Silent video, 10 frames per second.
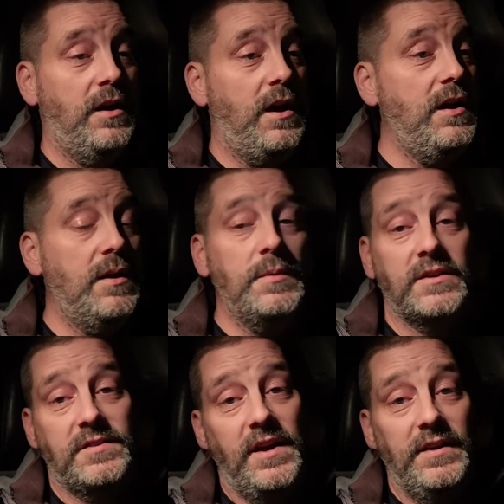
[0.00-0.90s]
I am
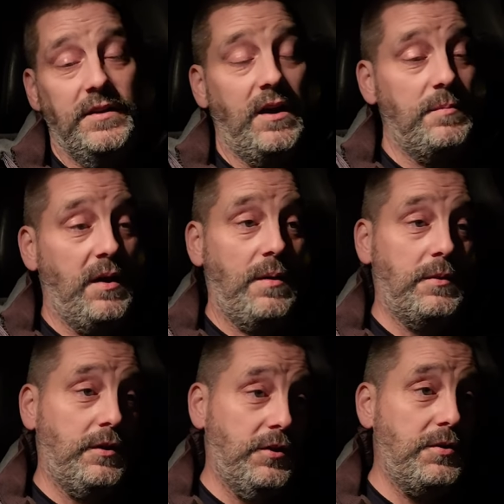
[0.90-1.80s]
excited. I'm, I'm
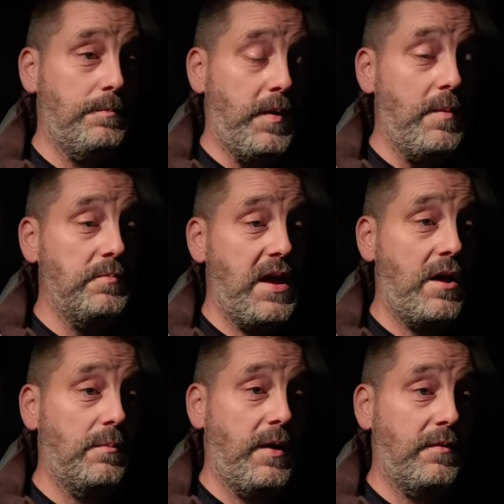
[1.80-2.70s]
a little bummed
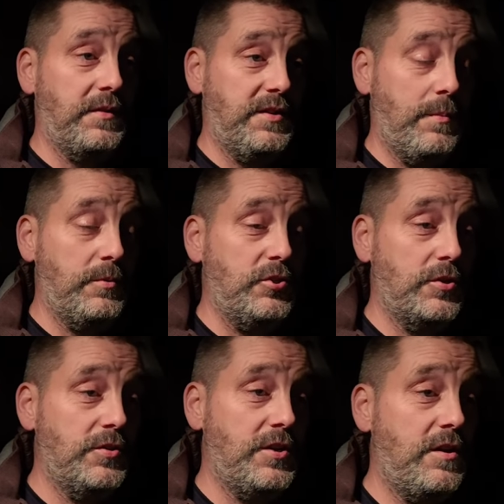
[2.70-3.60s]
out about the
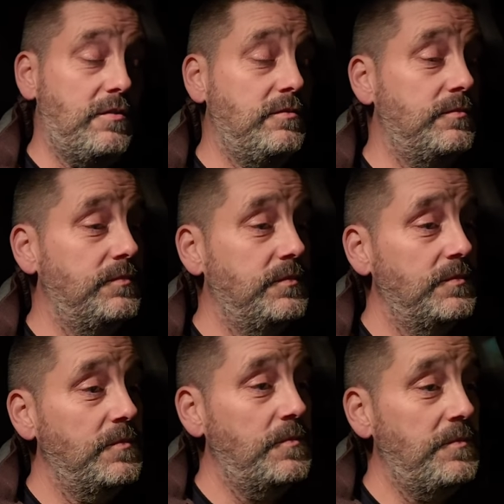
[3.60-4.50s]
temperatures though
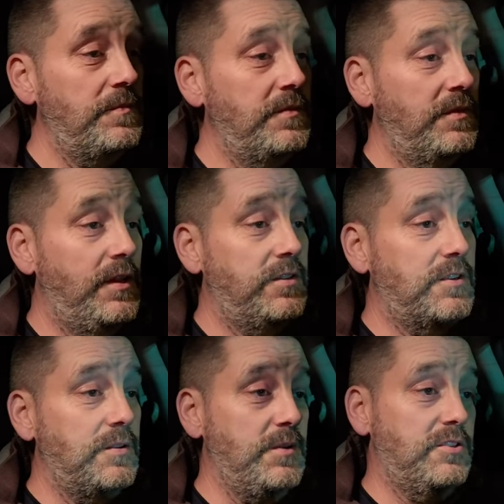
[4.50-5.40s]
that it's
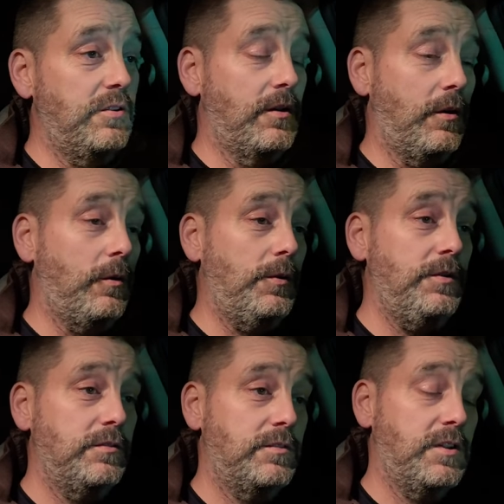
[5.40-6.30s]
going to be so cold.
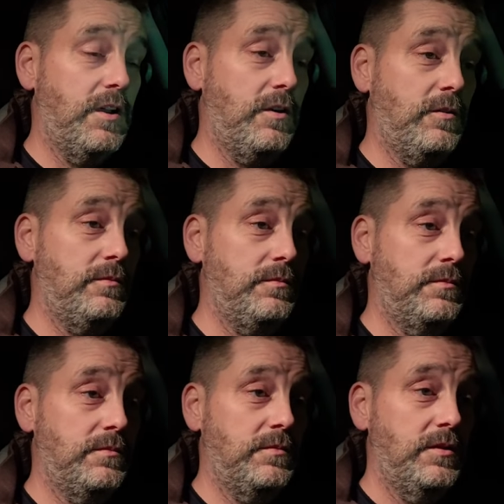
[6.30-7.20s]
So
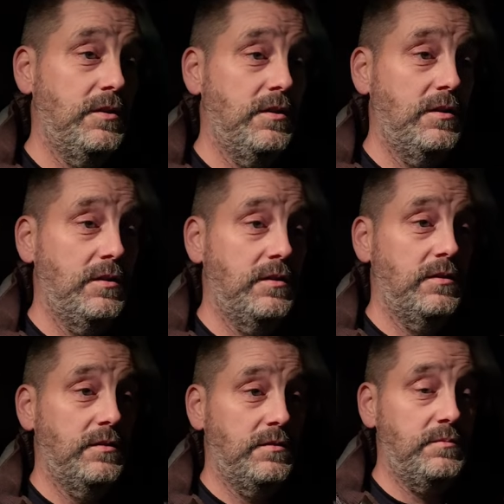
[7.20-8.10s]

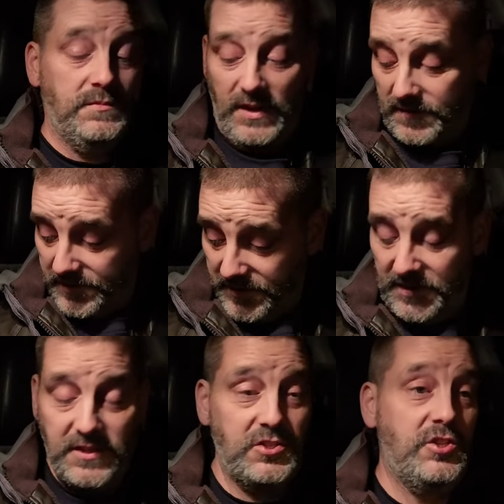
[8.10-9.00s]
definitely
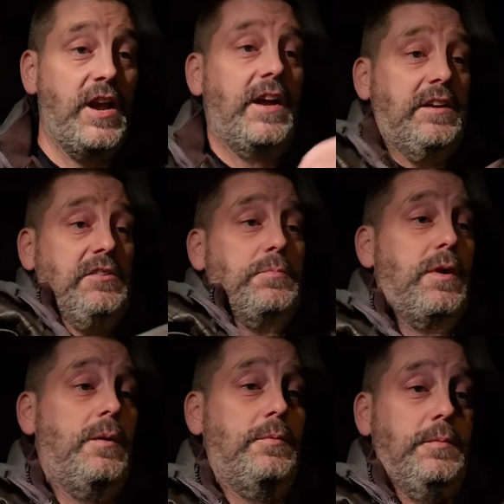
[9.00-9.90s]
this jacket's
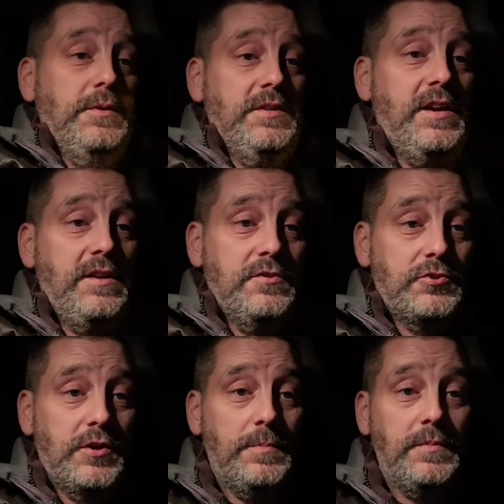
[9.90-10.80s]
probably taking the
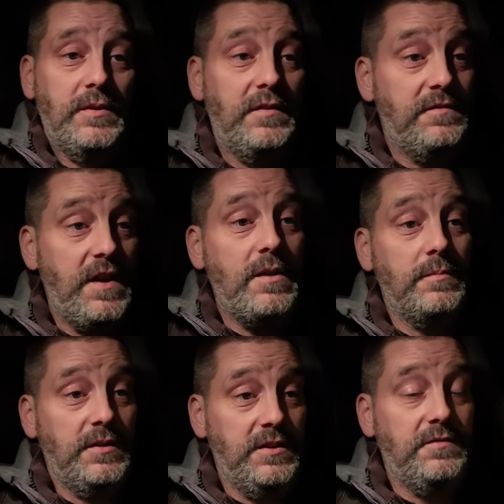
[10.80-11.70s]
trip. I
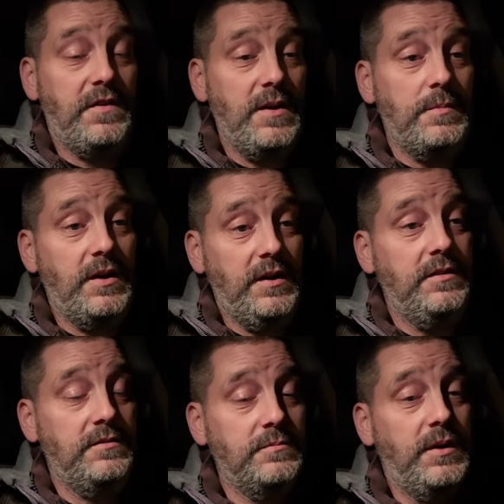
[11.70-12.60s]
found I did find
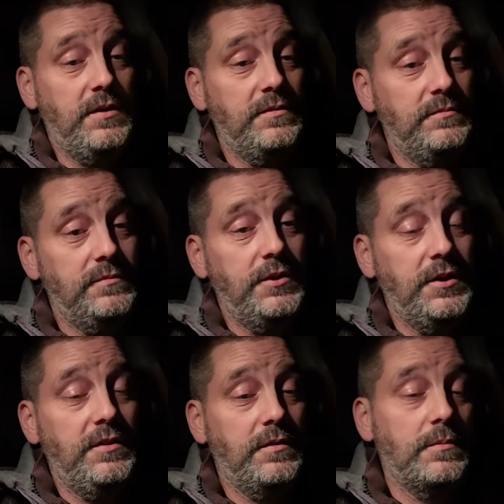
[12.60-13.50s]
my my
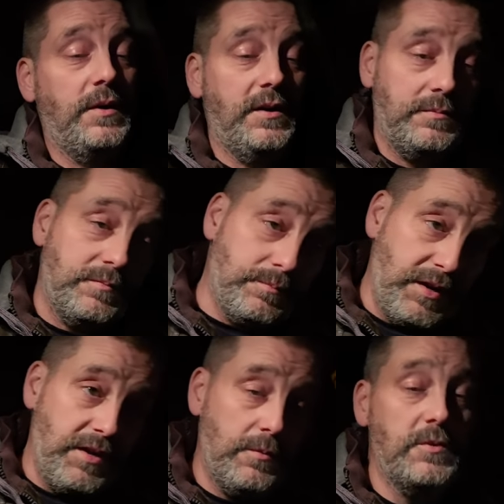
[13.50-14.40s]
hoodie or my
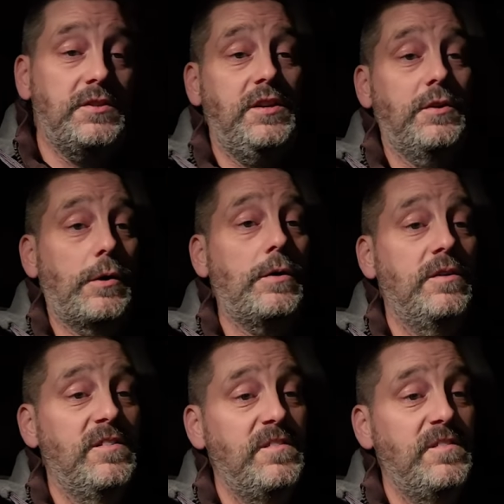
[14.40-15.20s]
beanie was here.